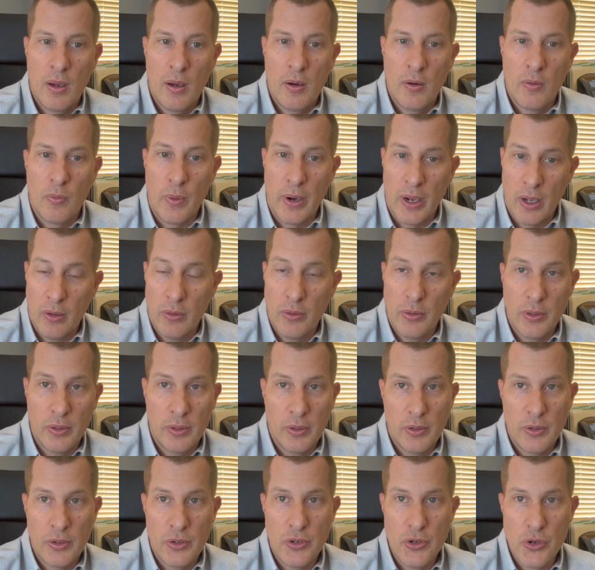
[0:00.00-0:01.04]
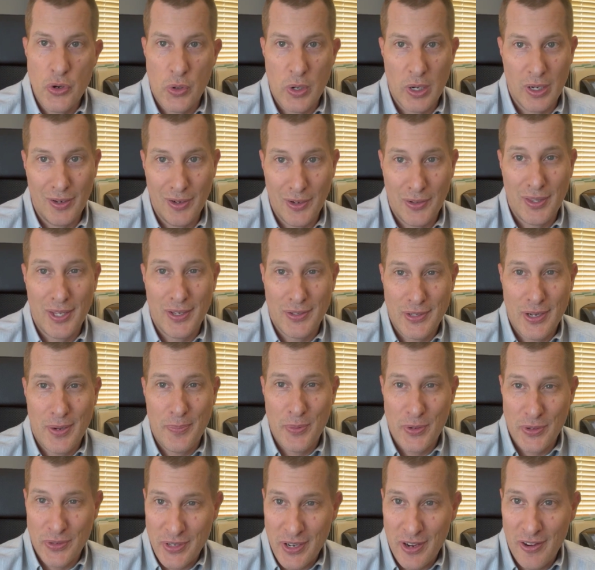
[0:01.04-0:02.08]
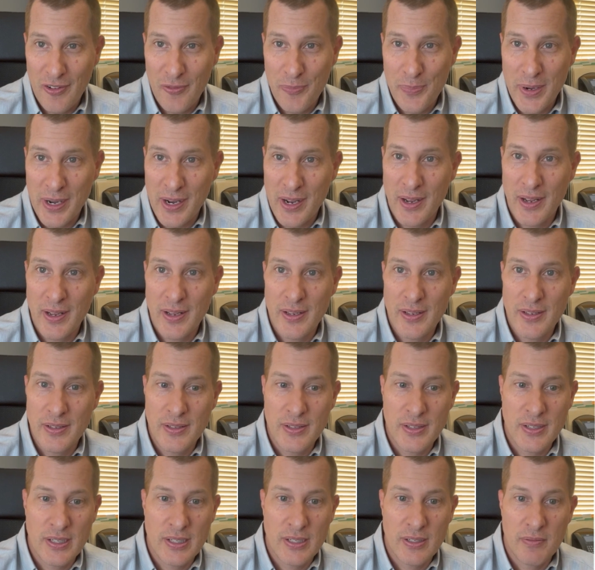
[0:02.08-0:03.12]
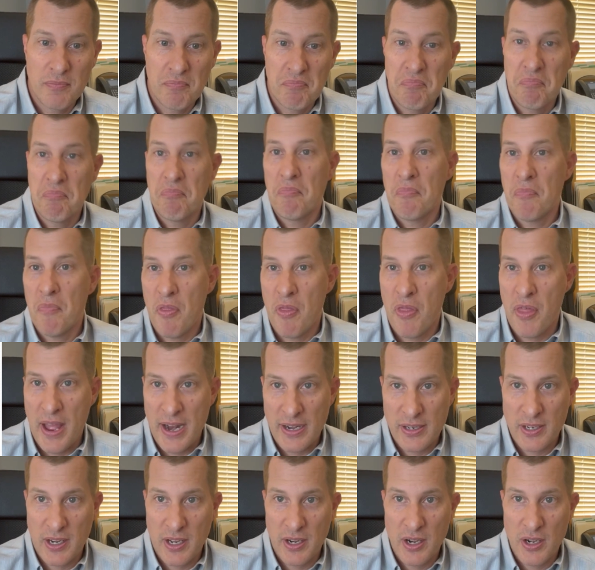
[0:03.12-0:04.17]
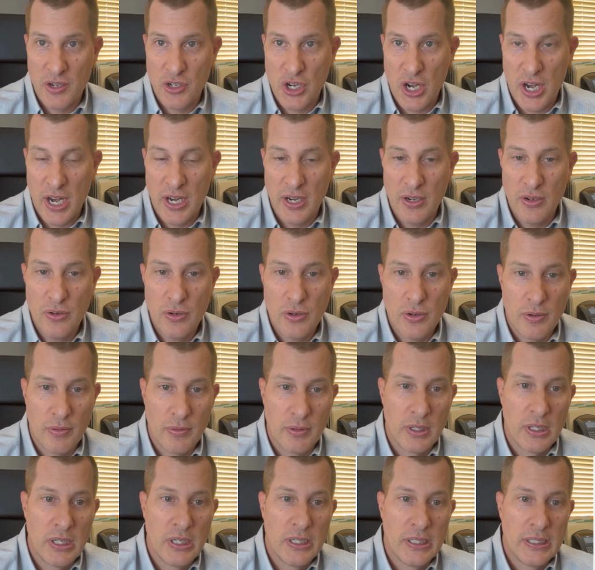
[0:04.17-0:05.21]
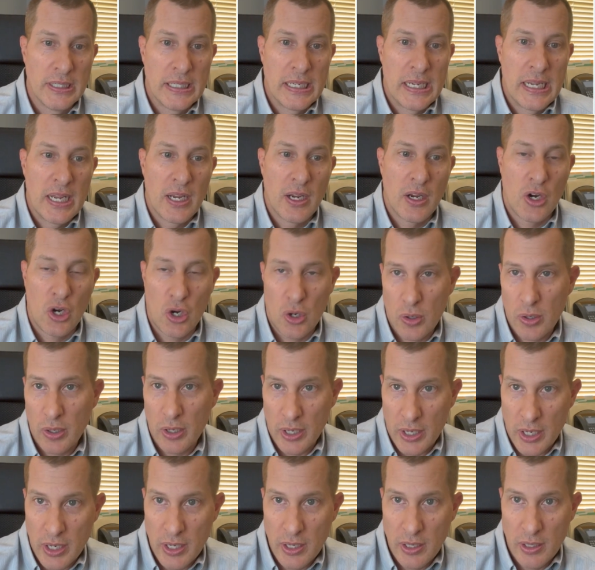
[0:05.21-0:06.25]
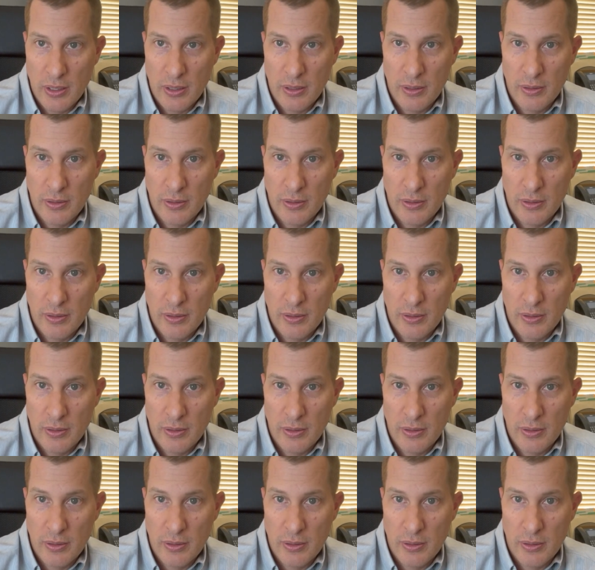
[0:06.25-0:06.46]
Well, you can look this up yourself because that's going to change. Currently,